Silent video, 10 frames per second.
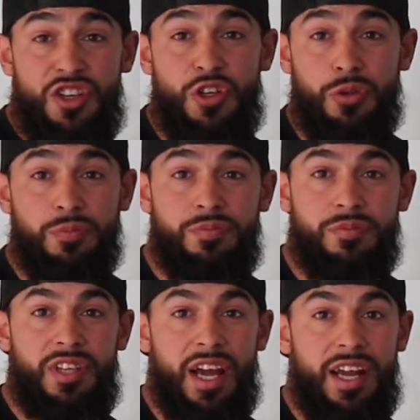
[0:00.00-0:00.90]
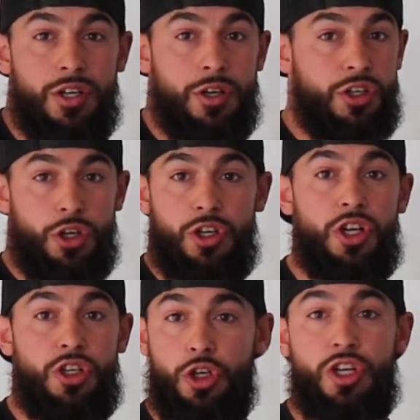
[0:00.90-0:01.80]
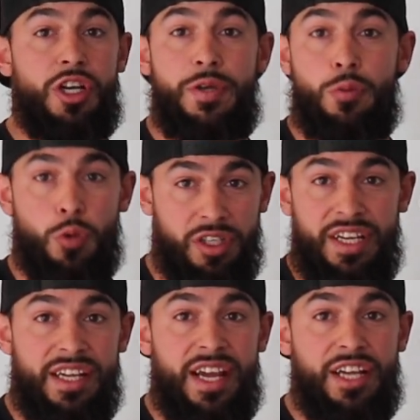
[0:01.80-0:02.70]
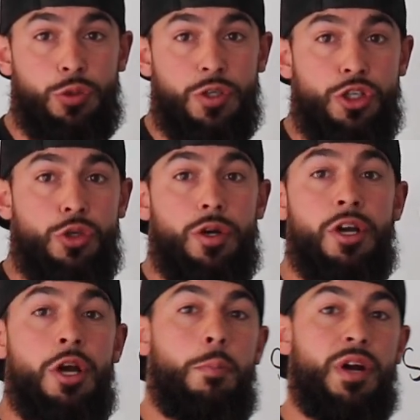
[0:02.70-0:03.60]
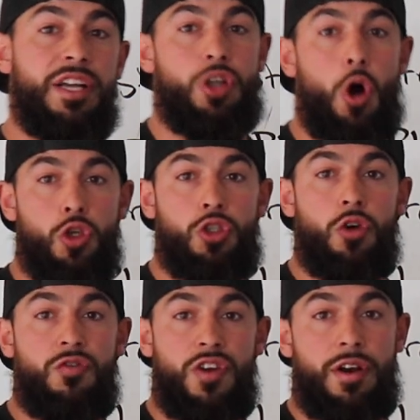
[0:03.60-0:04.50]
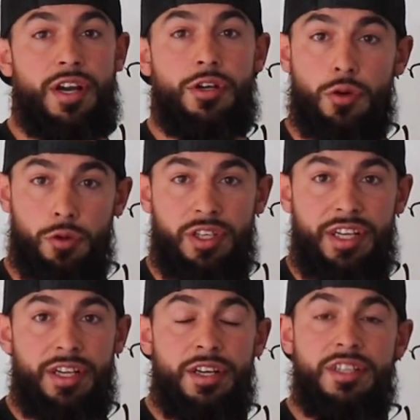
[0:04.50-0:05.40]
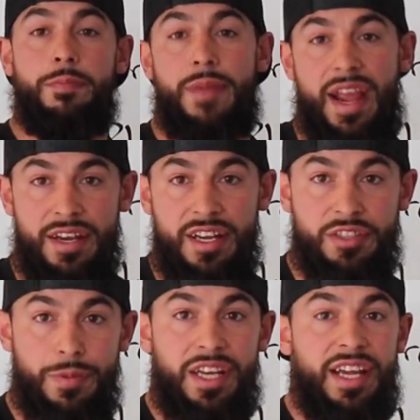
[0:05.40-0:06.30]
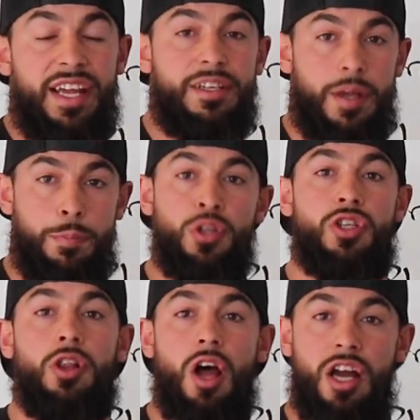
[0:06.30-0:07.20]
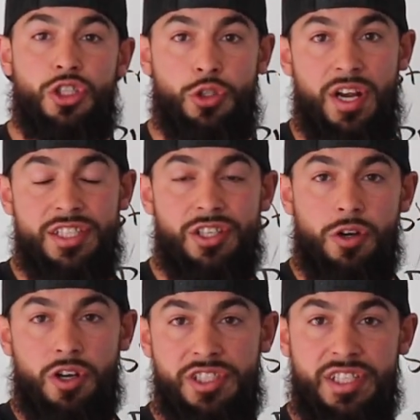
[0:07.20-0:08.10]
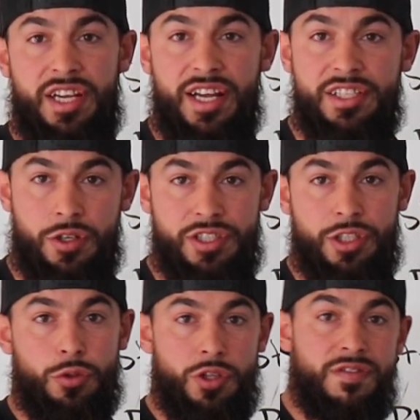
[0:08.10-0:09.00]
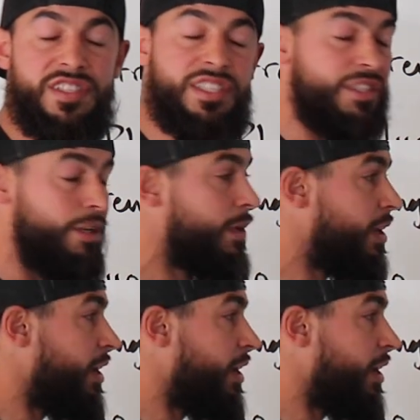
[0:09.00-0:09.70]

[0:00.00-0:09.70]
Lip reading: to do. Okay, you're going to be really engaged when you do it, but it's also very neurally demanding, meaning it puts a lot of stress on our CNS, our central nervous system.